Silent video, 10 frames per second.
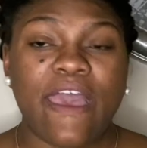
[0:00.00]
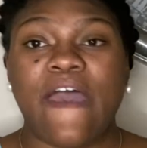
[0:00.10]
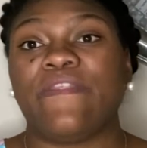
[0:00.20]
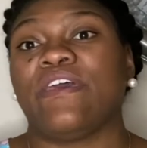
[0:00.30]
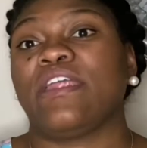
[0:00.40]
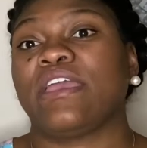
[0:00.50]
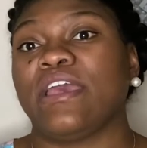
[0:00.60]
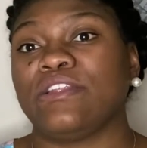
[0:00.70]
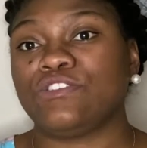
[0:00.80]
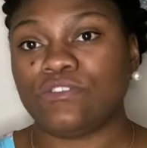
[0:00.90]
And then
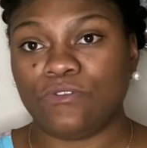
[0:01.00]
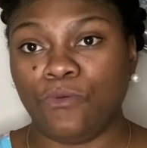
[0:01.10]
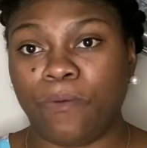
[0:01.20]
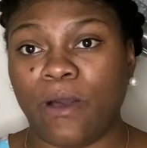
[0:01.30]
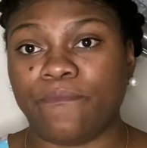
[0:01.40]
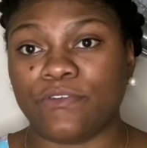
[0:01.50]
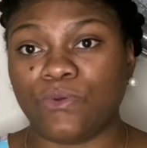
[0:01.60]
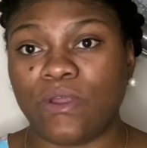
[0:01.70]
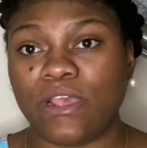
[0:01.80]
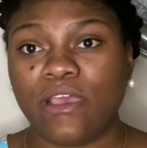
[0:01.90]
again, you pump for
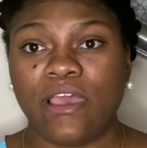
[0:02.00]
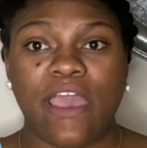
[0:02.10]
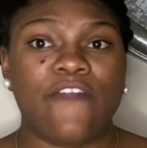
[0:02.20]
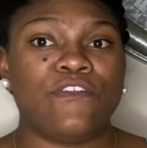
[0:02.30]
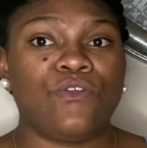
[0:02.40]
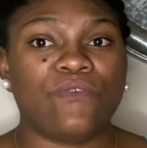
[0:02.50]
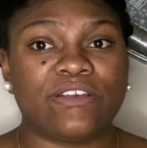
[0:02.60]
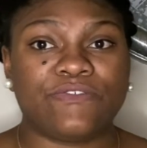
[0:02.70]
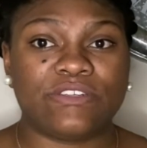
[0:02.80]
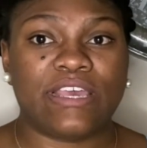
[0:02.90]
20, and then you
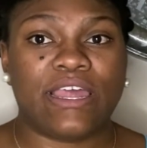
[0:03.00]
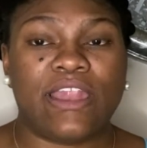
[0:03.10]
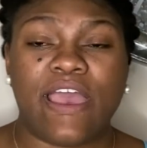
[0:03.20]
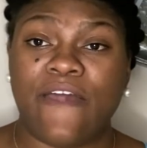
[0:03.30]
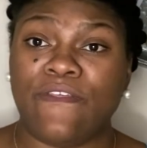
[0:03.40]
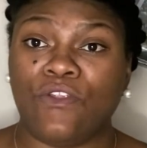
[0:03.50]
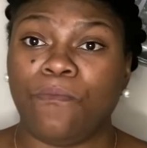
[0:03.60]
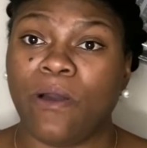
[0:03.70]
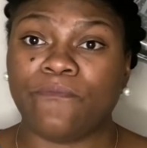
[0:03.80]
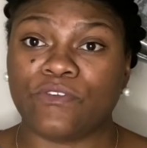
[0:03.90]
rest for 10, and then you
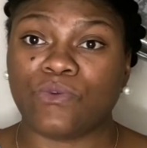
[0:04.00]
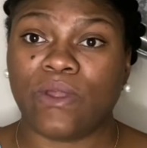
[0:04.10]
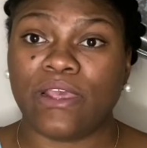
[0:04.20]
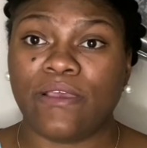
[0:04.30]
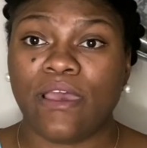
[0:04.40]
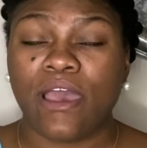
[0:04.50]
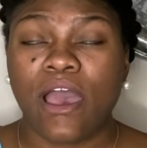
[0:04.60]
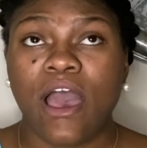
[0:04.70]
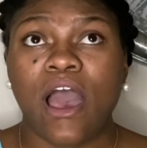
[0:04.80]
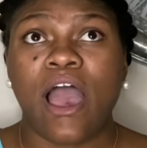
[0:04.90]
pump for 20.
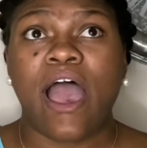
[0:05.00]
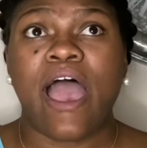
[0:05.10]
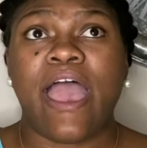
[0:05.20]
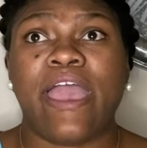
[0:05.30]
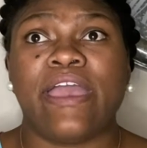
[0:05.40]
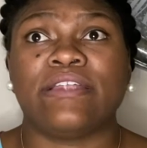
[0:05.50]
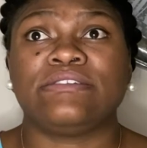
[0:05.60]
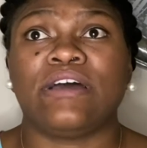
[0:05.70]
And